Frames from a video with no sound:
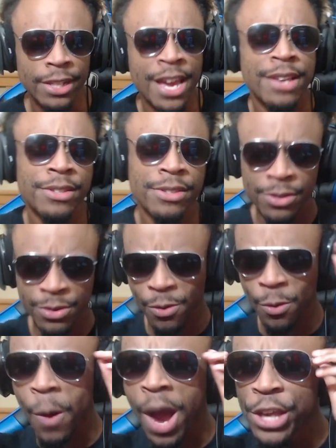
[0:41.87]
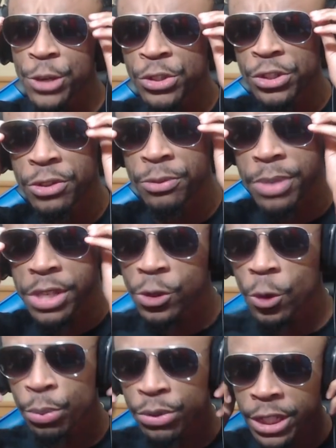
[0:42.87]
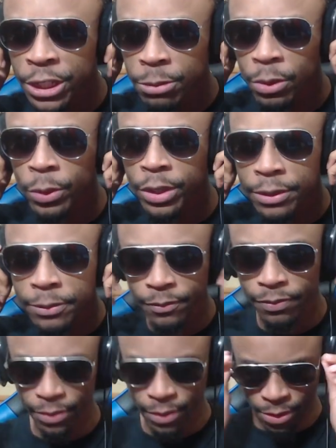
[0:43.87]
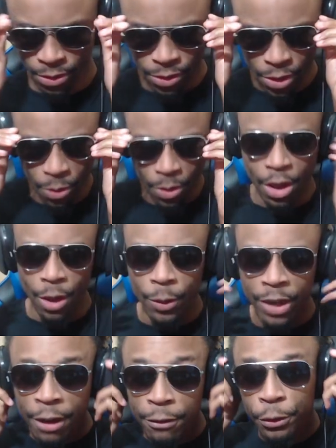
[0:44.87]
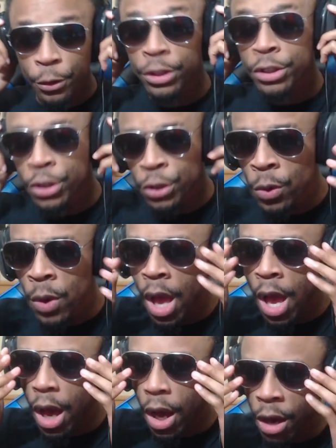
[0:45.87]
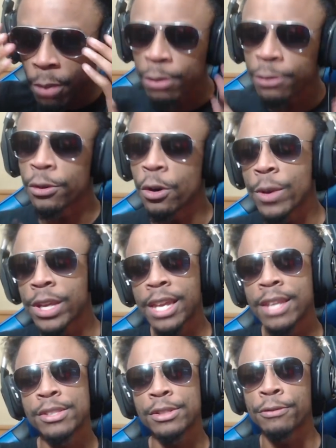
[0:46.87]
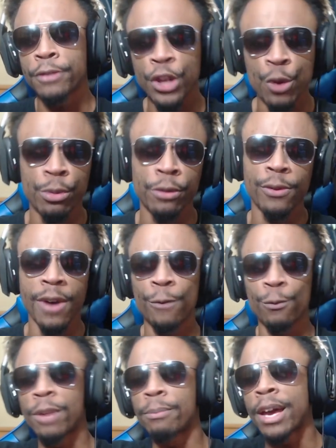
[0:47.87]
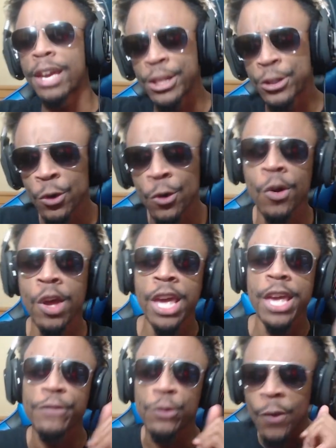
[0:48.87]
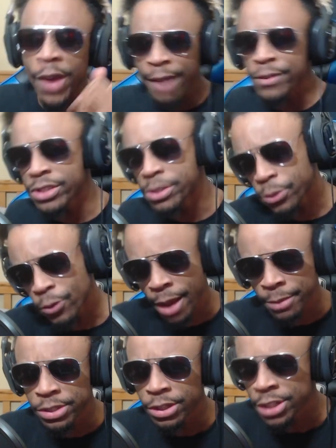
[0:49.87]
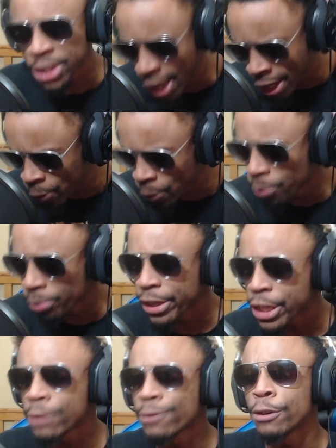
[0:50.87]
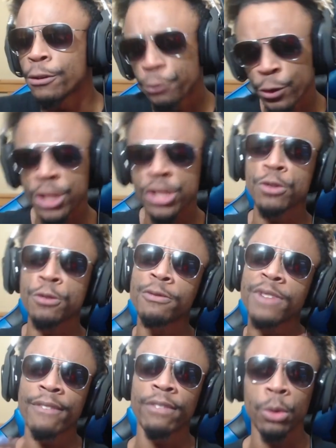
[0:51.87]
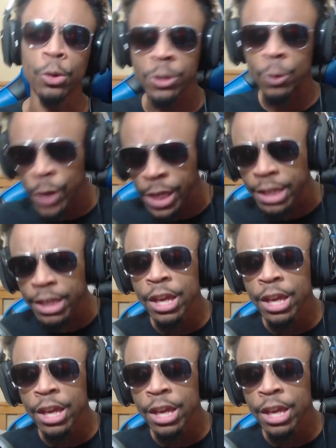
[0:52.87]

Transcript: Yes, why you shouldn't be so predictable with it. So without further ado, um, before we get into the video, before I run my intro, if you haven't subscribed to the channel, please feel free to. Five uploads a week.